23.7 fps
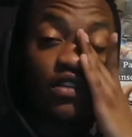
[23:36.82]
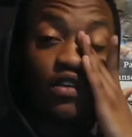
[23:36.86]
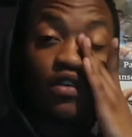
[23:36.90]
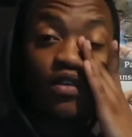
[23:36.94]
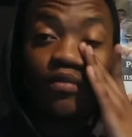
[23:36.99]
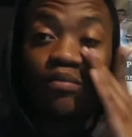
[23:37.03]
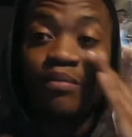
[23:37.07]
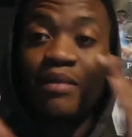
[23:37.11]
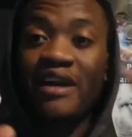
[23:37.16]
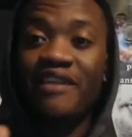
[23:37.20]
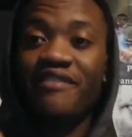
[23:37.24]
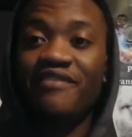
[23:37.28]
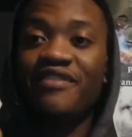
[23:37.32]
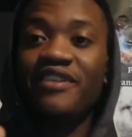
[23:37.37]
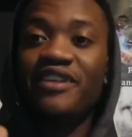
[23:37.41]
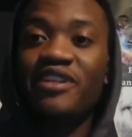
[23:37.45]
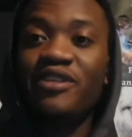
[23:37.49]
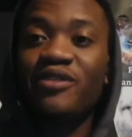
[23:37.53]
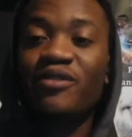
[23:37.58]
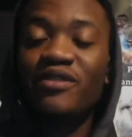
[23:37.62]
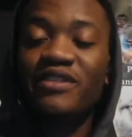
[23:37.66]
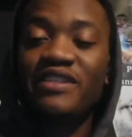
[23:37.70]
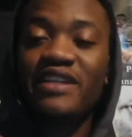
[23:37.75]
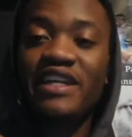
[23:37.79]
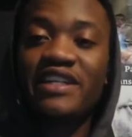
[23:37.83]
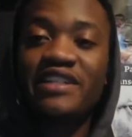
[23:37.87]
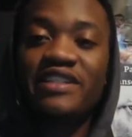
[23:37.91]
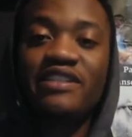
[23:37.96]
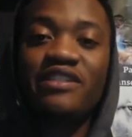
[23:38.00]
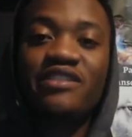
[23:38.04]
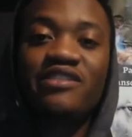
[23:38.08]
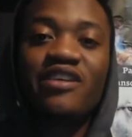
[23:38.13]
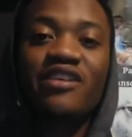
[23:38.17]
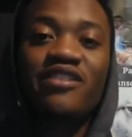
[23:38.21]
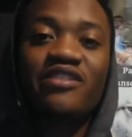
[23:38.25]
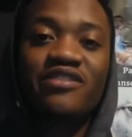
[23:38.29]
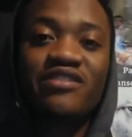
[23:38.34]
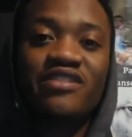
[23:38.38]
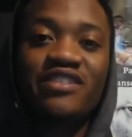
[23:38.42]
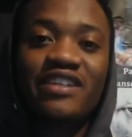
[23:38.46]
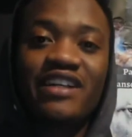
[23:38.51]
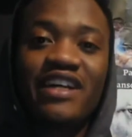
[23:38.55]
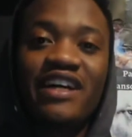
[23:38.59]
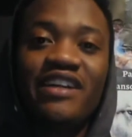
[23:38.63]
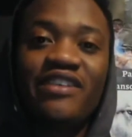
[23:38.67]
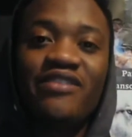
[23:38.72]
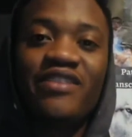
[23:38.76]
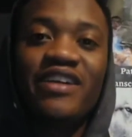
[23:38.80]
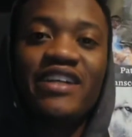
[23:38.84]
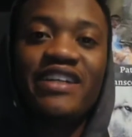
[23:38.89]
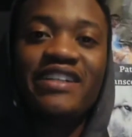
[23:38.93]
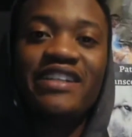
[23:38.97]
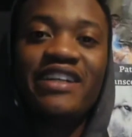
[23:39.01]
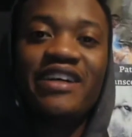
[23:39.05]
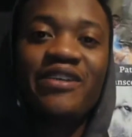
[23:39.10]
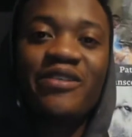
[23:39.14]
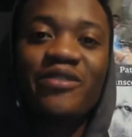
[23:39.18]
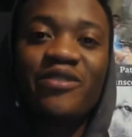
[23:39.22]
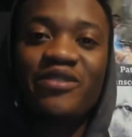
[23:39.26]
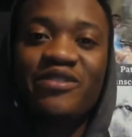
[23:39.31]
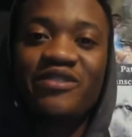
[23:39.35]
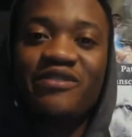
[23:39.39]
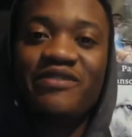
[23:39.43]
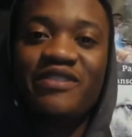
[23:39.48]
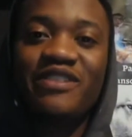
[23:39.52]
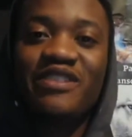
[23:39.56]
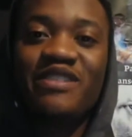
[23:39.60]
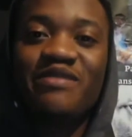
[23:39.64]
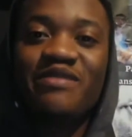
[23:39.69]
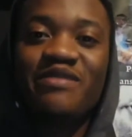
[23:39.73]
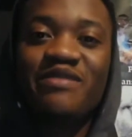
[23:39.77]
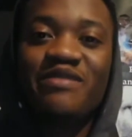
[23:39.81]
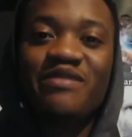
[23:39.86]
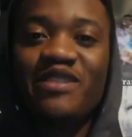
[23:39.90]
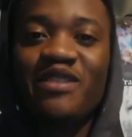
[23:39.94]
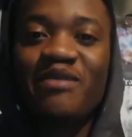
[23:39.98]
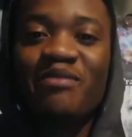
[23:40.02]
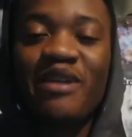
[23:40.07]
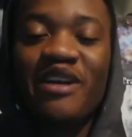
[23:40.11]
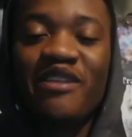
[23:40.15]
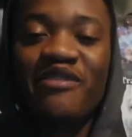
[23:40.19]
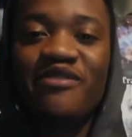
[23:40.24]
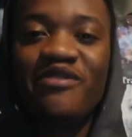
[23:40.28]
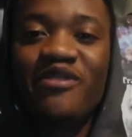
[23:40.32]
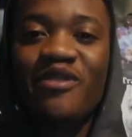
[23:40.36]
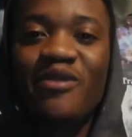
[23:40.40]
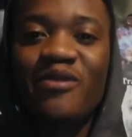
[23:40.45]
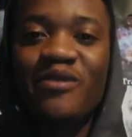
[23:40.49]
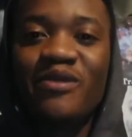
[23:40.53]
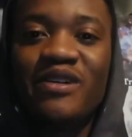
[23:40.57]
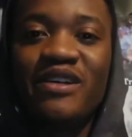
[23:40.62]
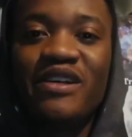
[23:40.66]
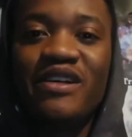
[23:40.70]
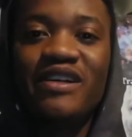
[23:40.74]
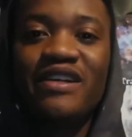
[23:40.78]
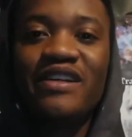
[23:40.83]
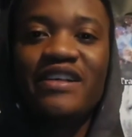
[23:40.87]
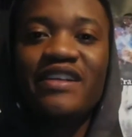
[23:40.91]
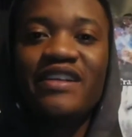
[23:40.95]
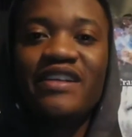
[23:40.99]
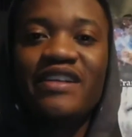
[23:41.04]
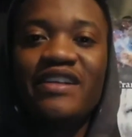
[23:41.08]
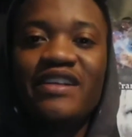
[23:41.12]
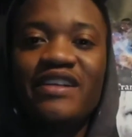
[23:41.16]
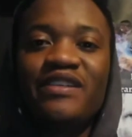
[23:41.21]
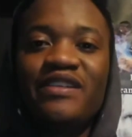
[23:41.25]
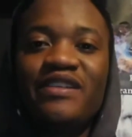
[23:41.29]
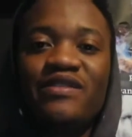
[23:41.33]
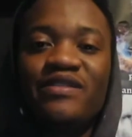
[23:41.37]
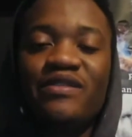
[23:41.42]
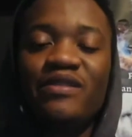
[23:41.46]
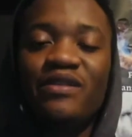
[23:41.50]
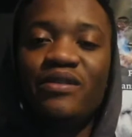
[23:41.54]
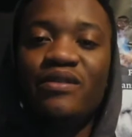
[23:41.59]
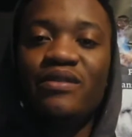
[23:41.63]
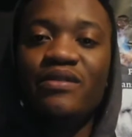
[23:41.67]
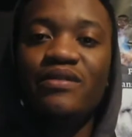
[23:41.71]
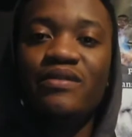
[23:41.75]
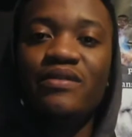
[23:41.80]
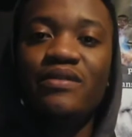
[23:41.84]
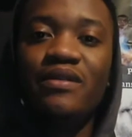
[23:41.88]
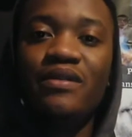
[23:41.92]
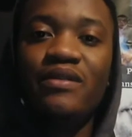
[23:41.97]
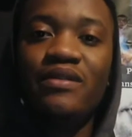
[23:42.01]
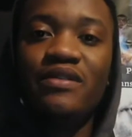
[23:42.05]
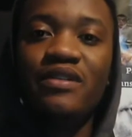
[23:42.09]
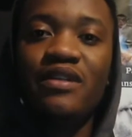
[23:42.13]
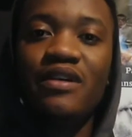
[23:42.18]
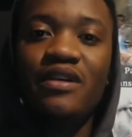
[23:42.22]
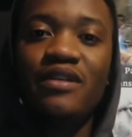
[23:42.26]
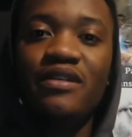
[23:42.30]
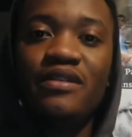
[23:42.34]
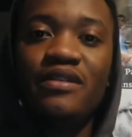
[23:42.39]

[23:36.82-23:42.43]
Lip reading: my video is actually starting to cut right now because of the space on my phone. So hold on.